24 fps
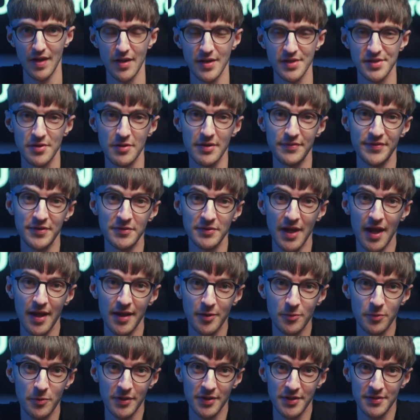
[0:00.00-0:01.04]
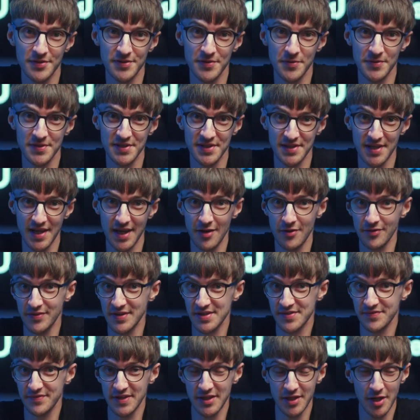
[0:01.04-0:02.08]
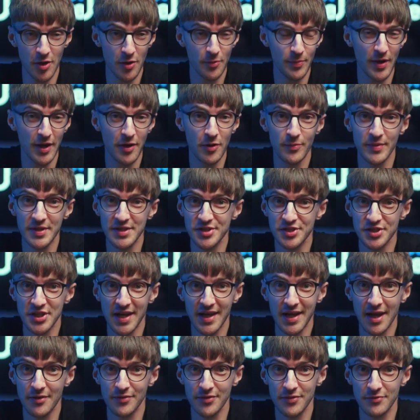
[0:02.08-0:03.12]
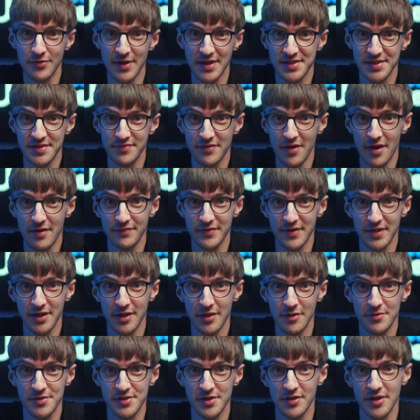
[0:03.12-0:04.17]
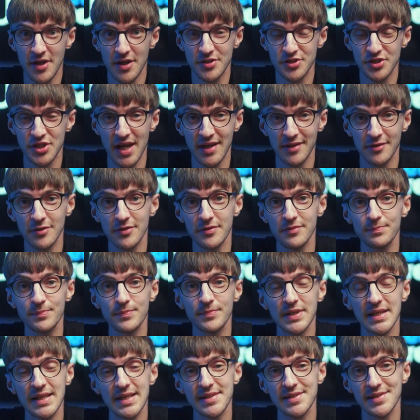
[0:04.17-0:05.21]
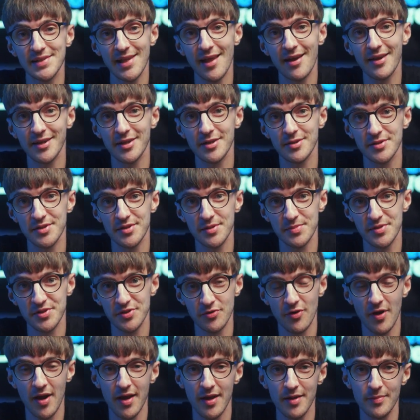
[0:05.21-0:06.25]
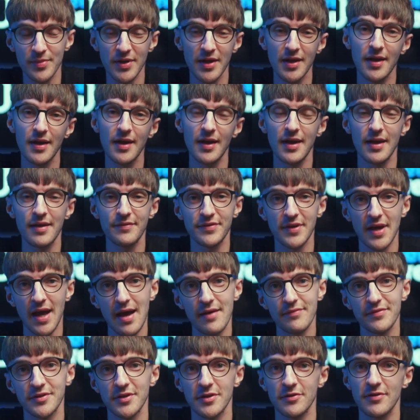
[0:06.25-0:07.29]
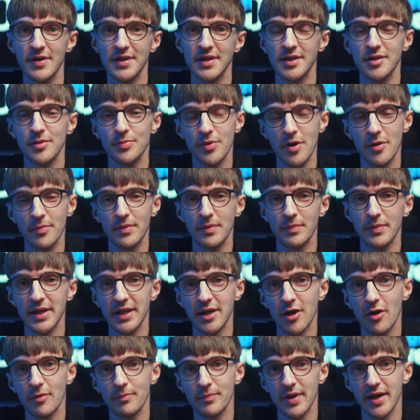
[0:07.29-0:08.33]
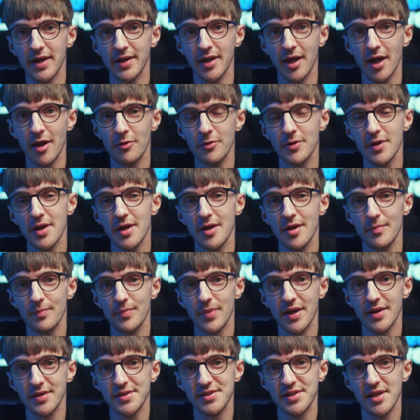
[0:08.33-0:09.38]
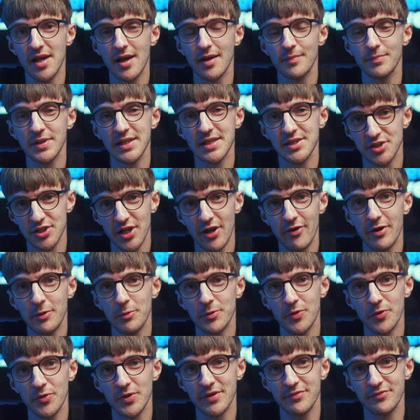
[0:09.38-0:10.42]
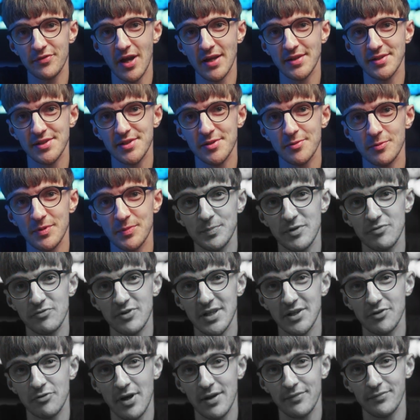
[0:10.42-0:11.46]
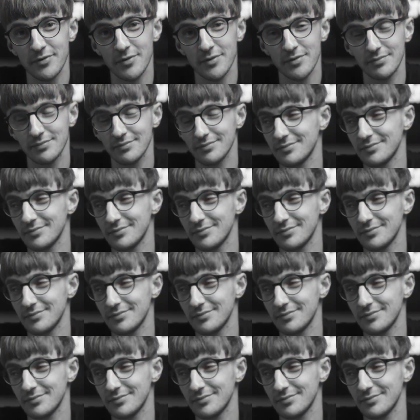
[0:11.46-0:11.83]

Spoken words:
So if you like what you saw today on this video, by all means check out the rest of our videos on our channel. Please like and subscribe. If you haven't already, you're probably gone by now, but please share it with all your friends. We'd be really grateful.